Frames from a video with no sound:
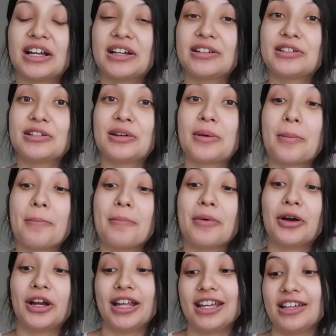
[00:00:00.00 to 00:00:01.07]
Good
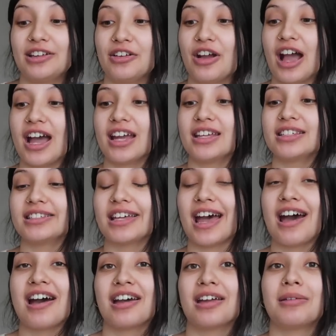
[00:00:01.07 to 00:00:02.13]
morning, you guys.
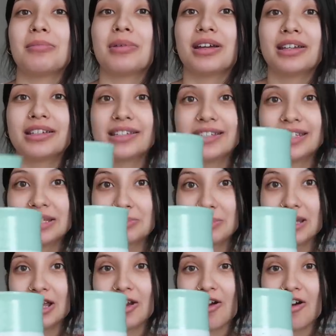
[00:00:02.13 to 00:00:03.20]
I'm
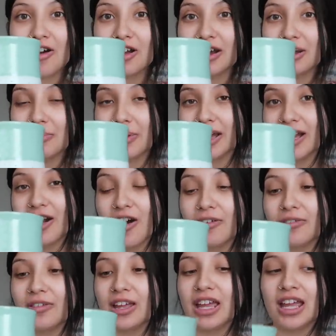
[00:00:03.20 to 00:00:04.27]
sipping on my
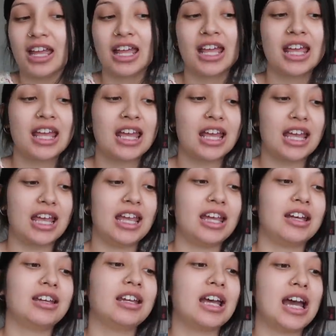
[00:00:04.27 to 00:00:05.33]
coffee
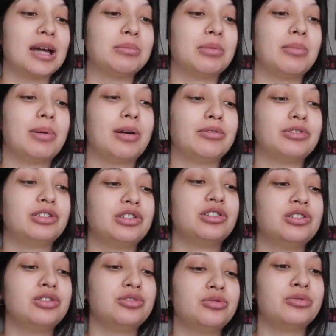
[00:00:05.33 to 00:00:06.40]
and I'm about to
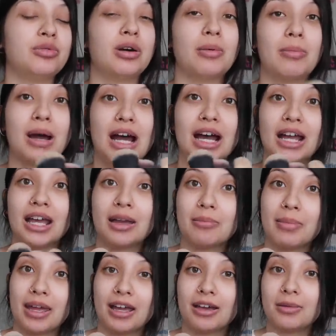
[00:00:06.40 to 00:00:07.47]
do my
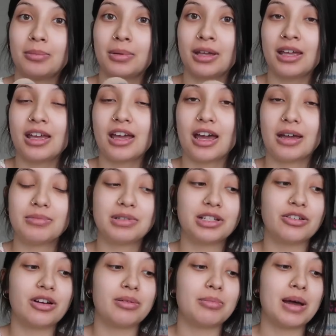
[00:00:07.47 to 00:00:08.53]
makeup. I'm
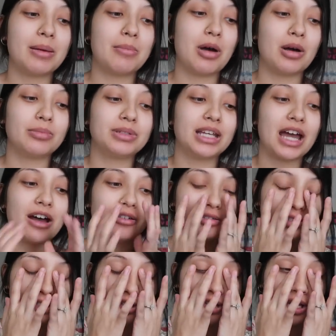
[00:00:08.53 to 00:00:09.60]
still at my mom's
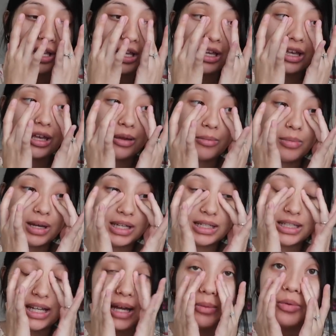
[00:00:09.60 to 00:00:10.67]
house
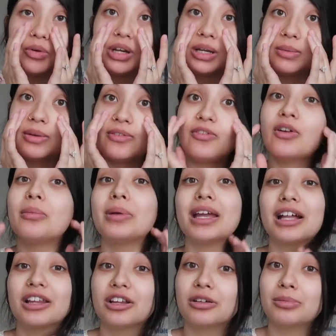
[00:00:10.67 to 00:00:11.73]
but I'm going to be
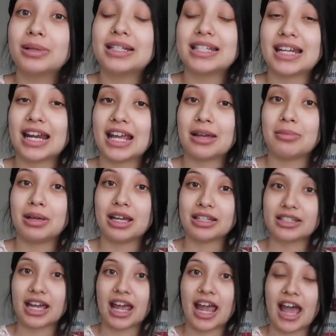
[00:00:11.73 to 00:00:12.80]
filming a little bit today
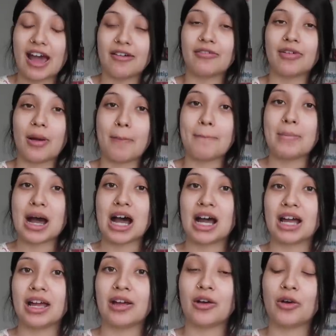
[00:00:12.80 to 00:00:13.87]
because I have
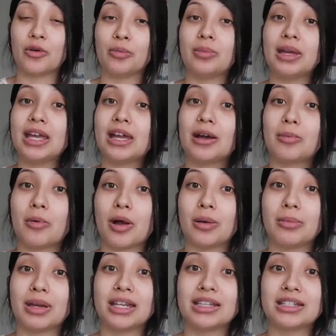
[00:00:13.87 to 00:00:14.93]
my OB
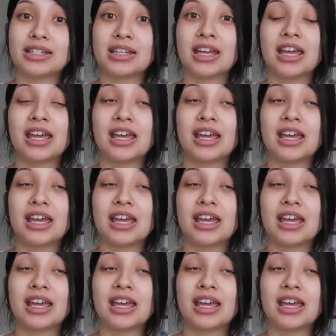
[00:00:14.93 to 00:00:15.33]
appointment.